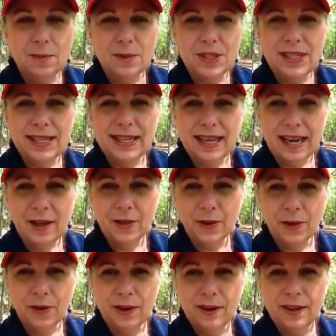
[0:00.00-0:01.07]

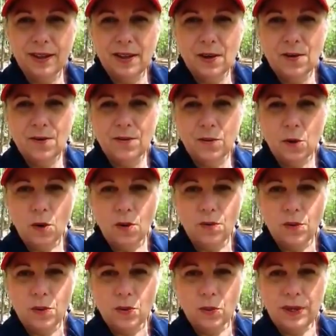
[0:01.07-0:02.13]
together for
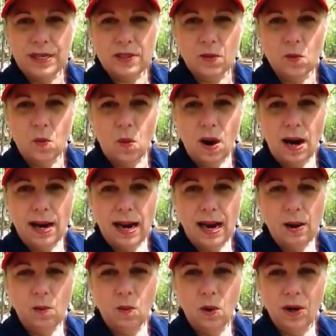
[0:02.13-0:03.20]
the reason why I
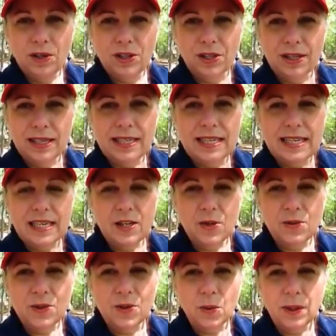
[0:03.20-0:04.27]
want to continue
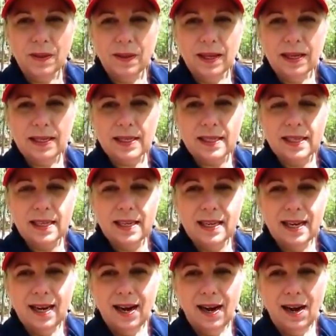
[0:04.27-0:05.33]
doing this.
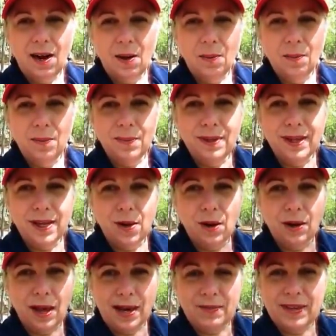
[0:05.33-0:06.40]
A
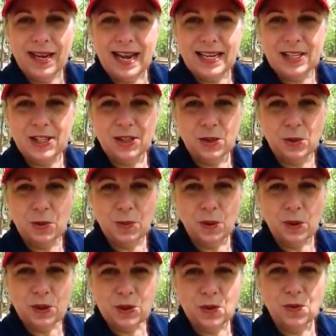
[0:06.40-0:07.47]
lot of it has to do with
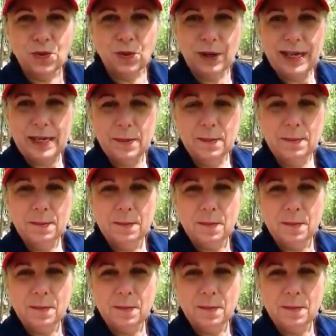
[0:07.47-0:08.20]
personal freedom,